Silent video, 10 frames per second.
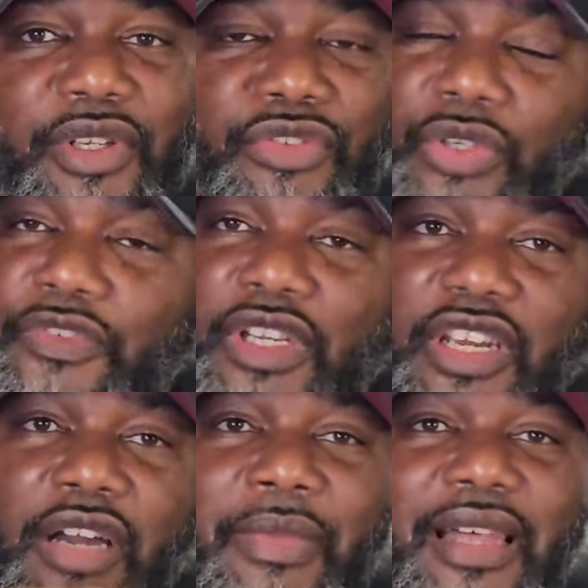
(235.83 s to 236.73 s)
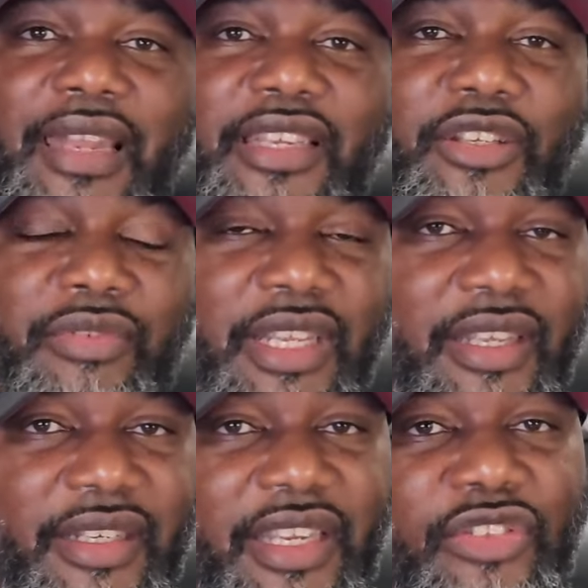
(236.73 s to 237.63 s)
So if you come out like you
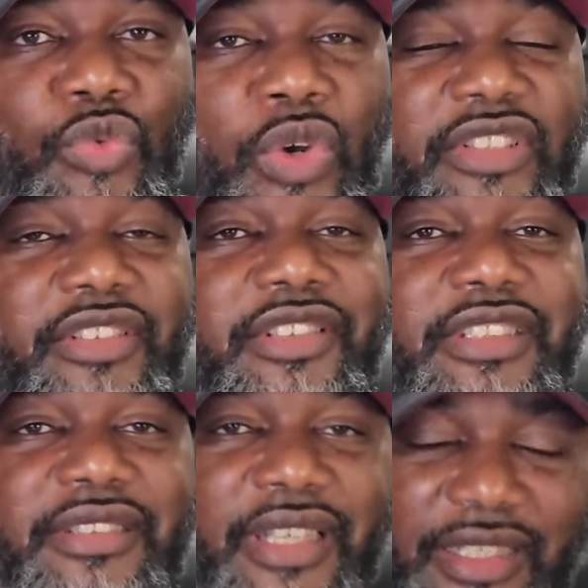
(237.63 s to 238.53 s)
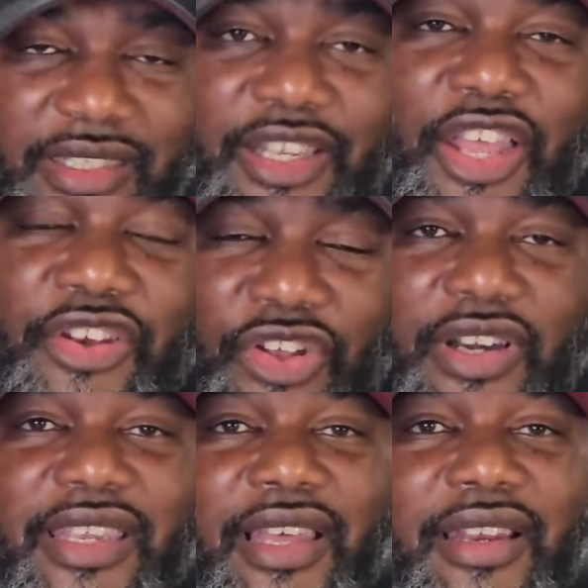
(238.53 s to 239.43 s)
did against Western Kentucky,
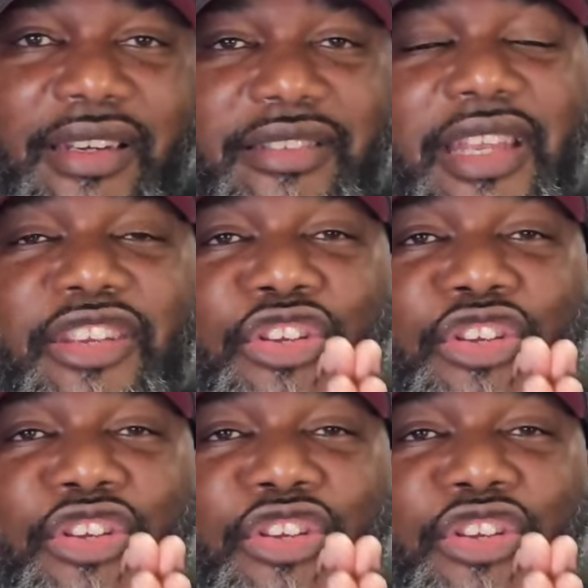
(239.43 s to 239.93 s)
North Carolina State,